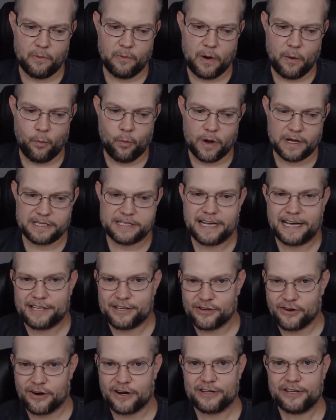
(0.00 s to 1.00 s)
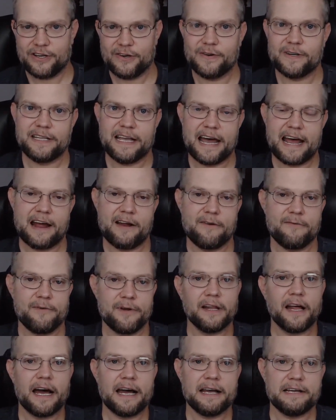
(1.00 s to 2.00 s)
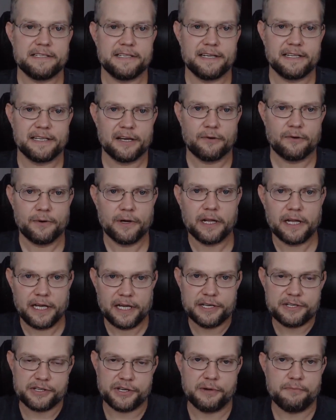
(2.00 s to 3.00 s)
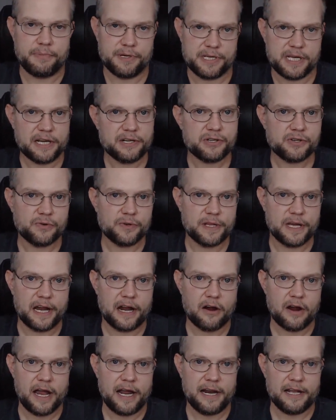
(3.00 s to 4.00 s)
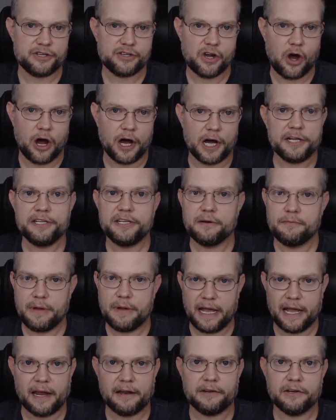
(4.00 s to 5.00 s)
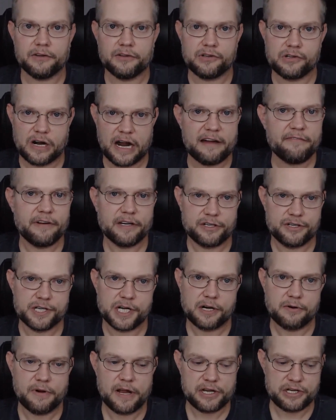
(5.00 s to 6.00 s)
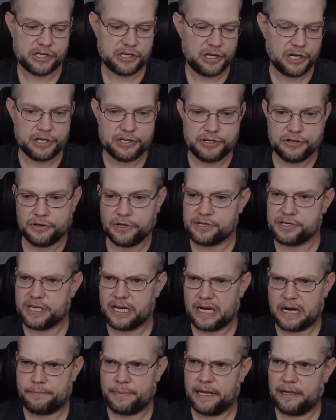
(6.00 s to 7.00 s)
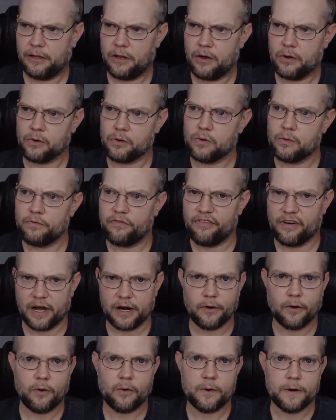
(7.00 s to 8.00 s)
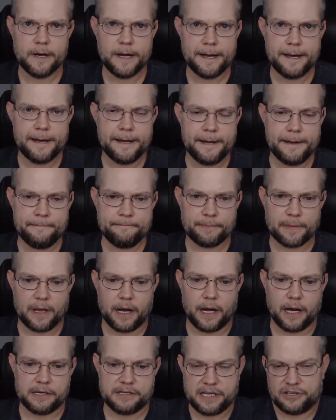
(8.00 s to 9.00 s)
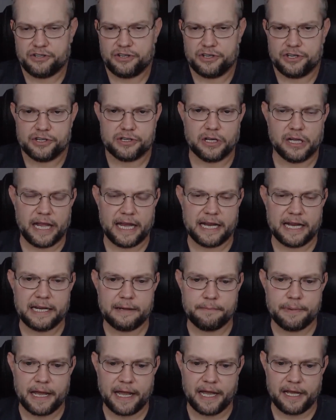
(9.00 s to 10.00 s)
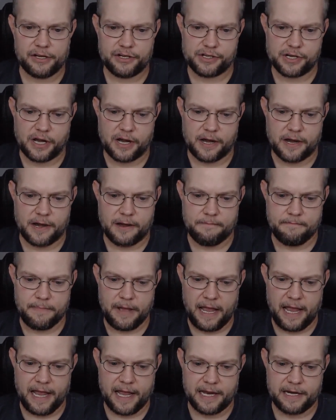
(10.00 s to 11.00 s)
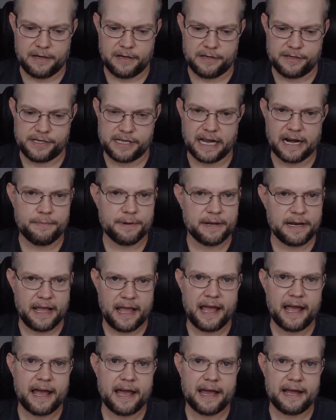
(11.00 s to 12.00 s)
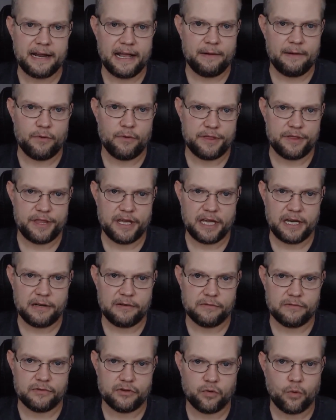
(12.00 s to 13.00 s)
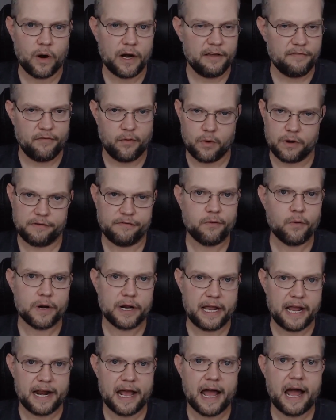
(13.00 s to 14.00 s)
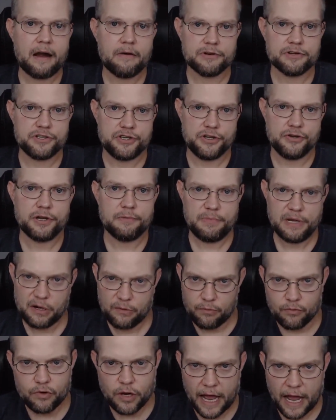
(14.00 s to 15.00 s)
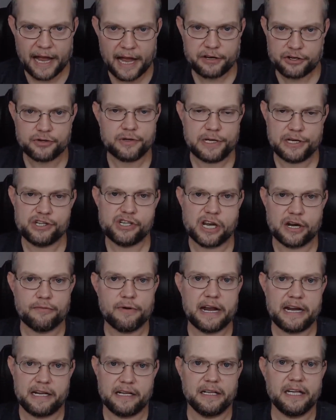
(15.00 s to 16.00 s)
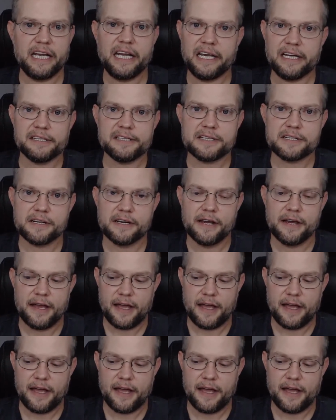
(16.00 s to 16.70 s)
once I started doing that, I realized that there really is good potential there, and it's on-demand traffic generation, because you can set up a local funnel, essentially just a landing page, and set up an ad, and within 24 to 48 hours, you could be actually generating leads.